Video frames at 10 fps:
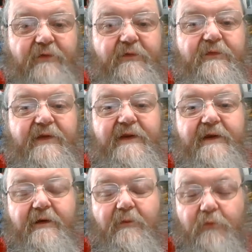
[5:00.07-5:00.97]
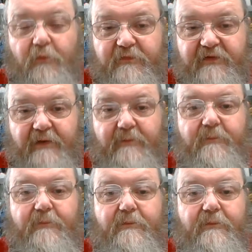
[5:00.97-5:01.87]
you the rule set
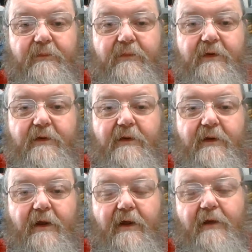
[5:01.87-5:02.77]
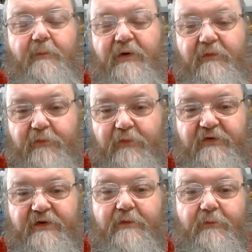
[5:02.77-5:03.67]
but
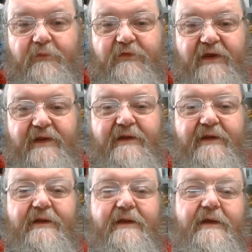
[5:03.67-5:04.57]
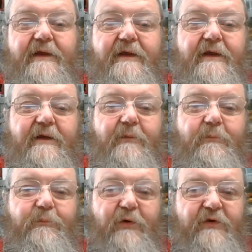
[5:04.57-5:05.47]
unfortunately the rule set
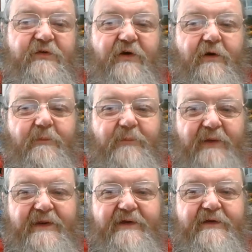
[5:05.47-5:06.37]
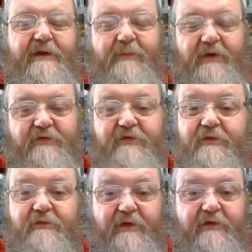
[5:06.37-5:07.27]
books are buried in amongst
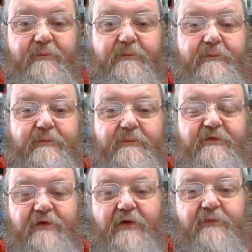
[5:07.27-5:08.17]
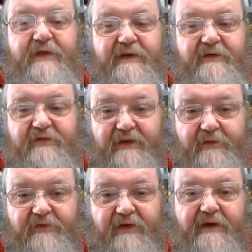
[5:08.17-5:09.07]
the various stuff in his
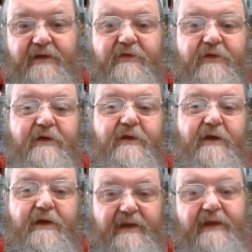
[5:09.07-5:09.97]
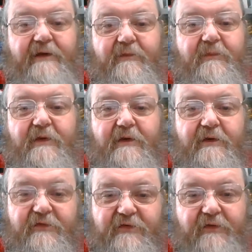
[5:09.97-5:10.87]
house, and again,
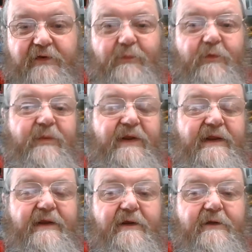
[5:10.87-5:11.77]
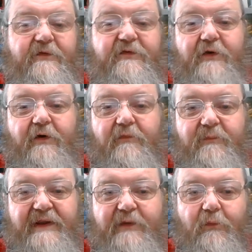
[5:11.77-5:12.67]
Sunday will be the start of
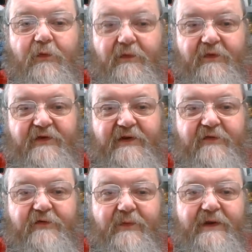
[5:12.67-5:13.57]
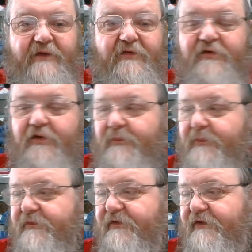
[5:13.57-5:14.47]
me organising that so I can actually show
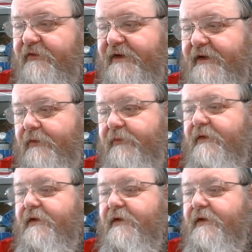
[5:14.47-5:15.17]
things like that off.